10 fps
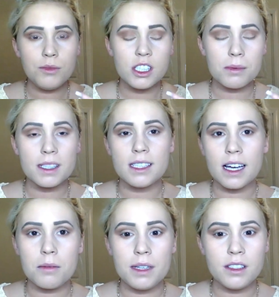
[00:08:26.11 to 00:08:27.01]
just because
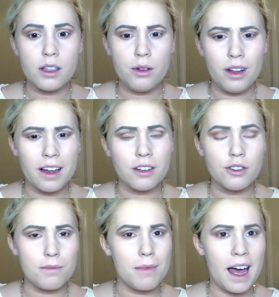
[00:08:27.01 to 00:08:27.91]
that can be so like
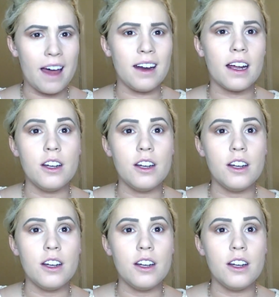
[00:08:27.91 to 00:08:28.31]
dramatic